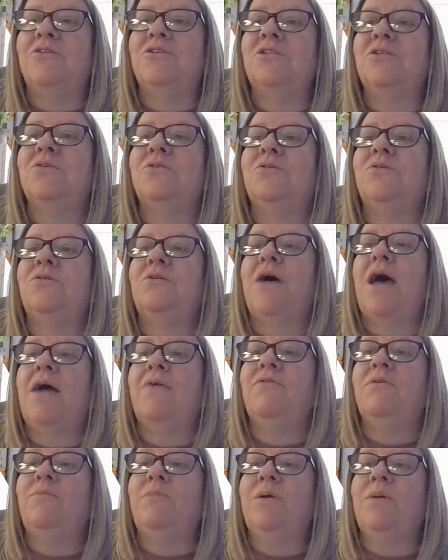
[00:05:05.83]
at our school,
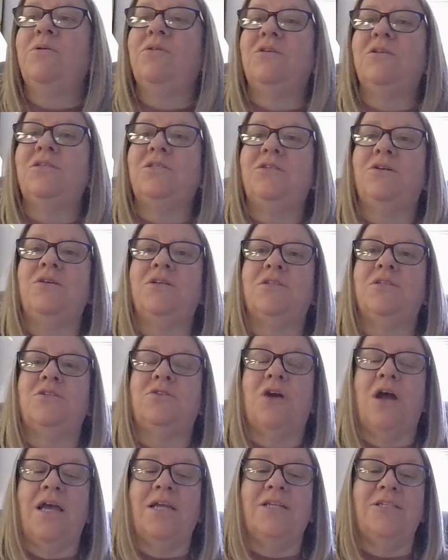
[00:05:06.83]
I remember the students
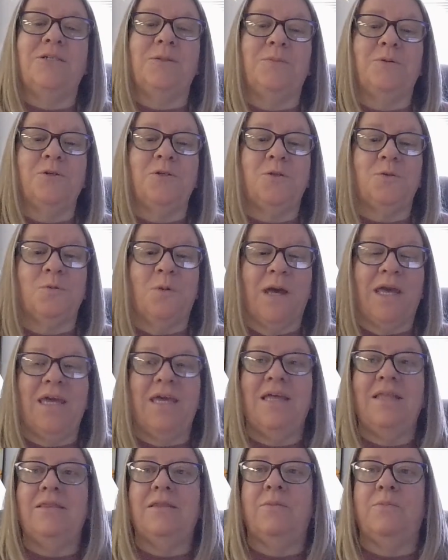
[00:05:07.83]
trying to
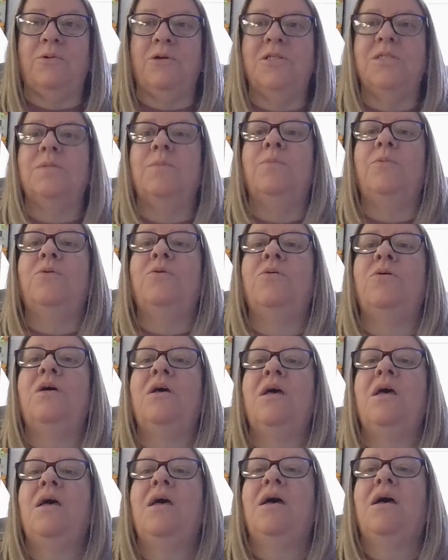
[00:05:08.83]
persuade the
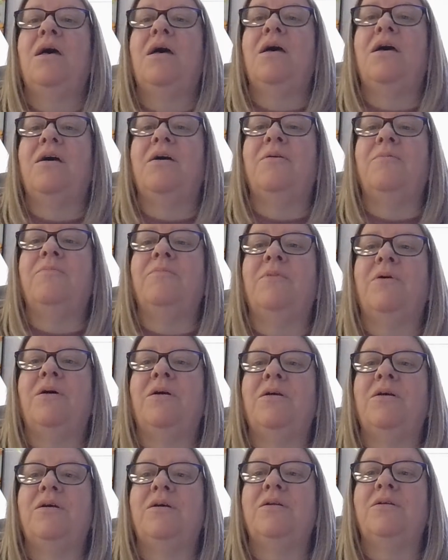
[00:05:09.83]
principal um,
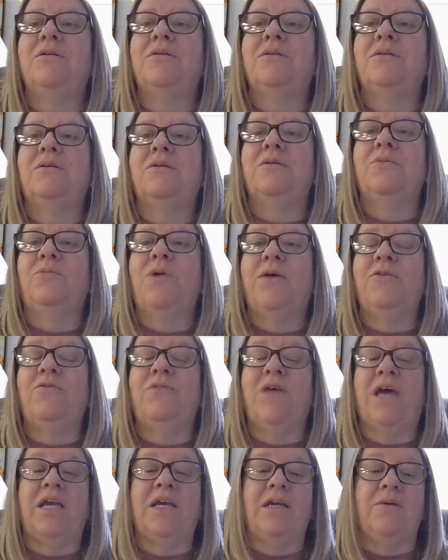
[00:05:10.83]

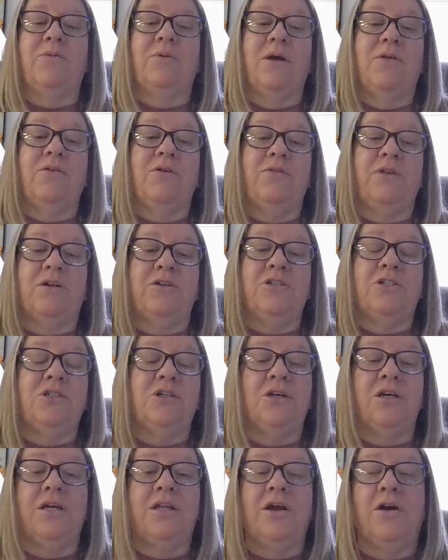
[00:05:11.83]
whether there
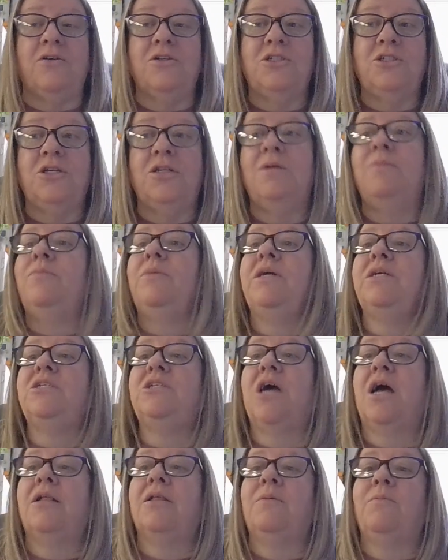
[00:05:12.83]
should or shouldn't be
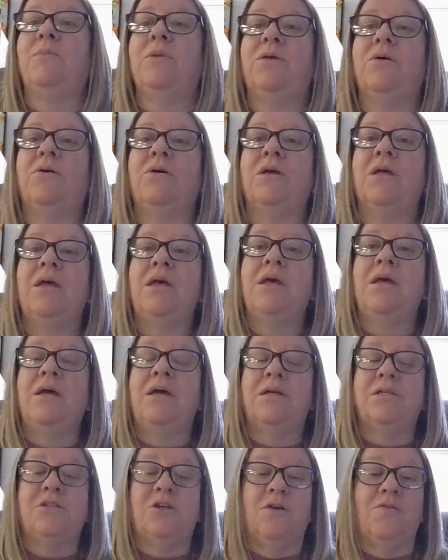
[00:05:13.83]
chocolate milk
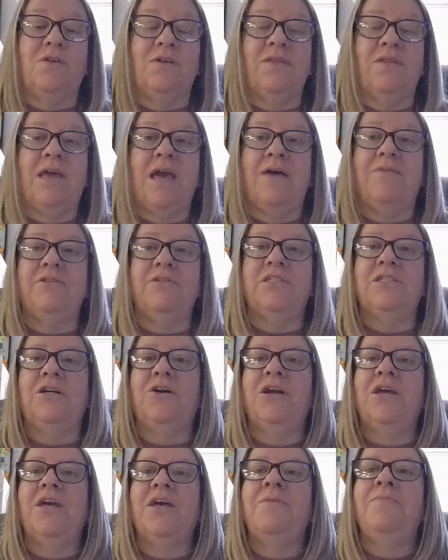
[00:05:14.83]
served in the
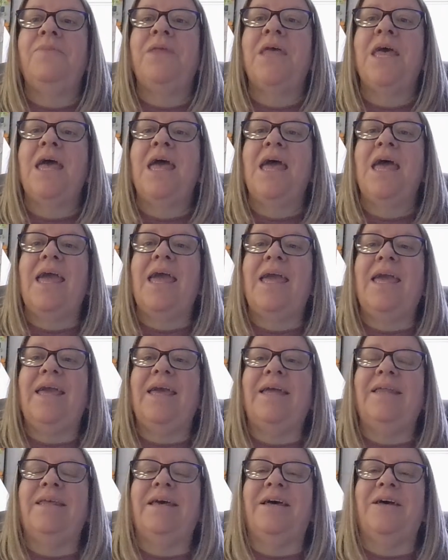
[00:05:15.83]
cafeteria.
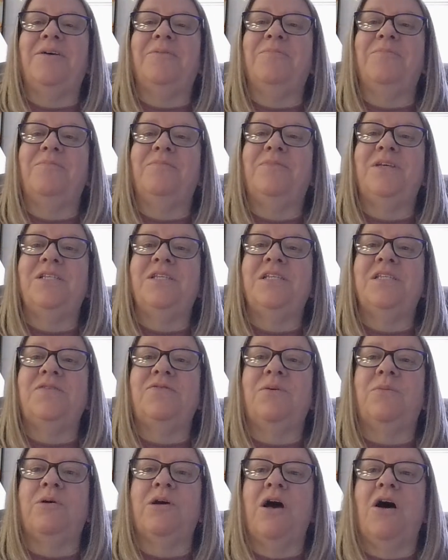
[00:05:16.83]
And this
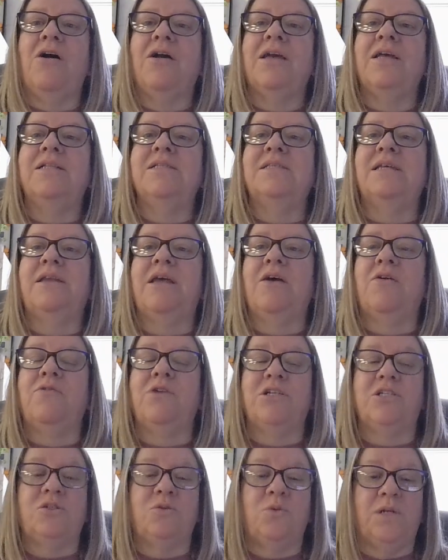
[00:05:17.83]
is from Calkins and
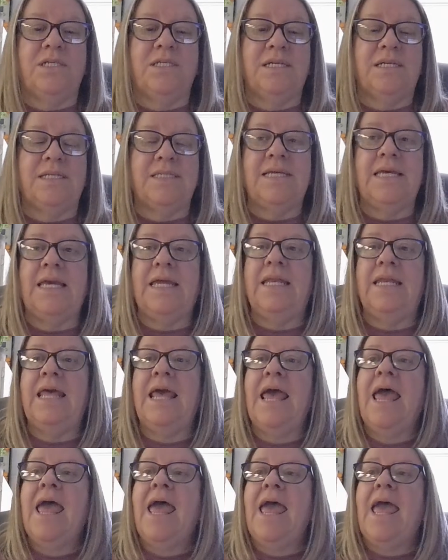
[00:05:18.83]
Elrich 2016.
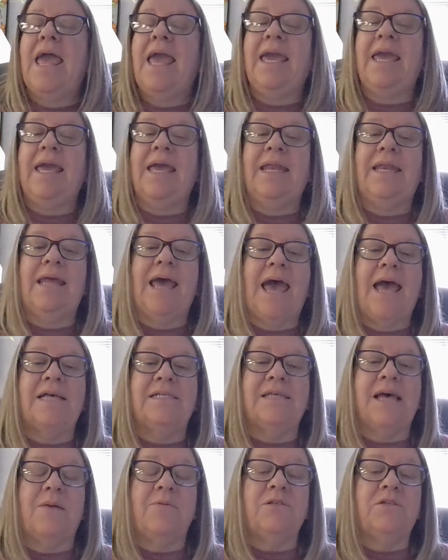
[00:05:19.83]
And
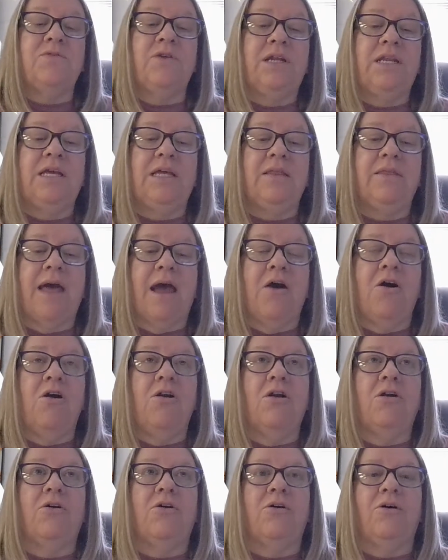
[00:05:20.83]
as I was reading that
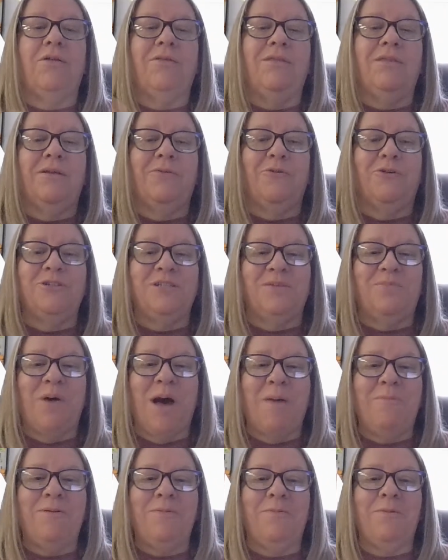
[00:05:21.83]
article, and of course it
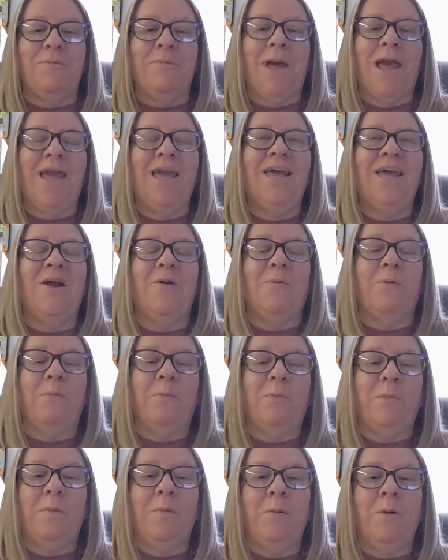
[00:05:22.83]
popped up in my head, I
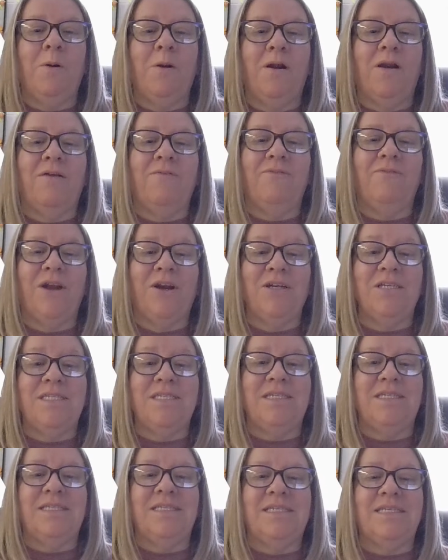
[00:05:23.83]
remember very
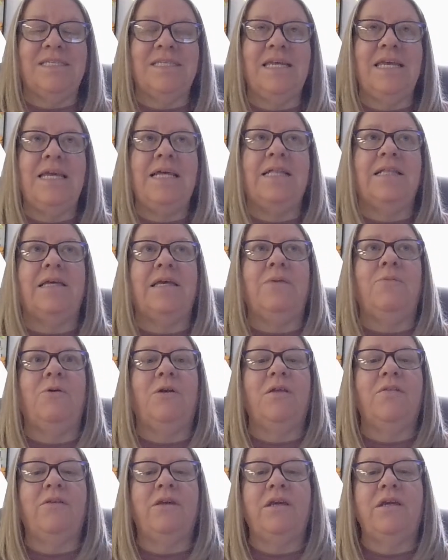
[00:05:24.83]
distinctly
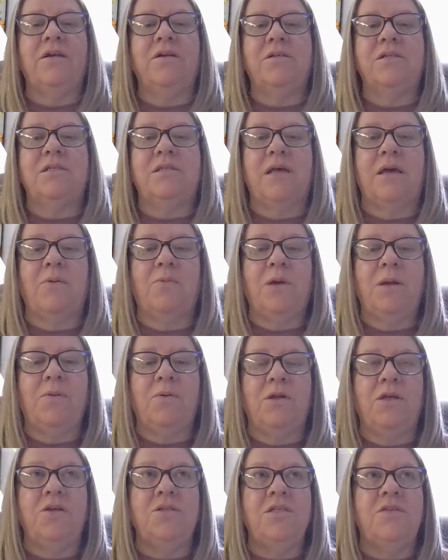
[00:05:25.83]
one of the years that
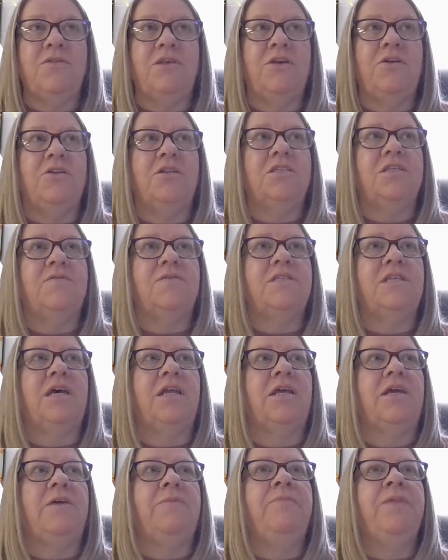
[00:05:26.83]
we were using the units of
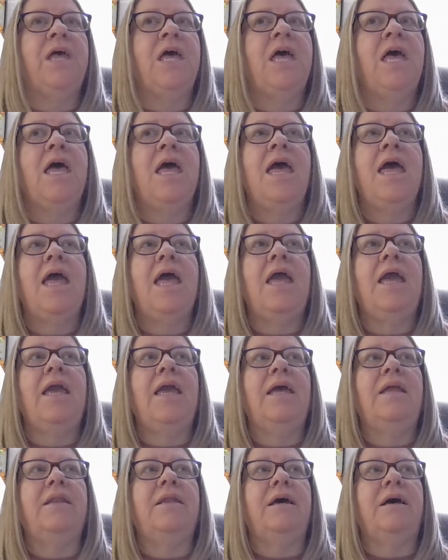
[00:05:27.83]
study,
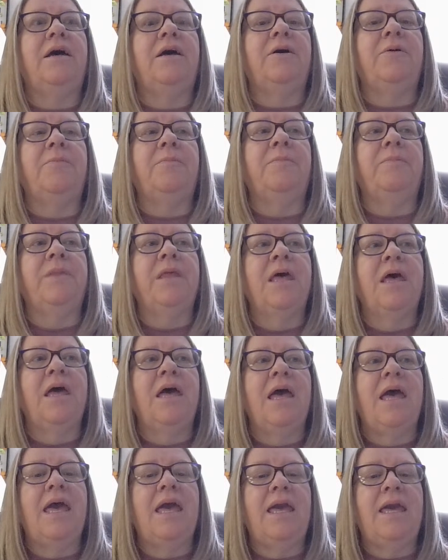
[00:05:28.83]
and
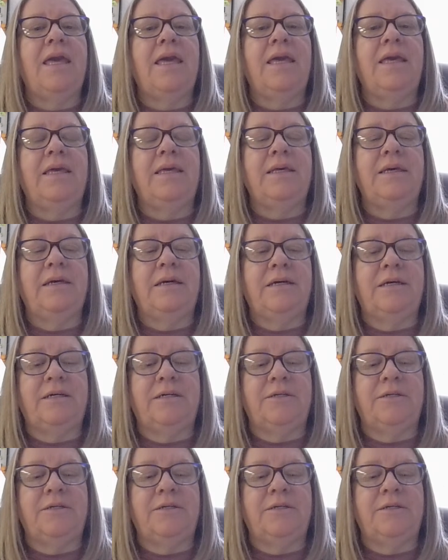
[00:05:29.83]
a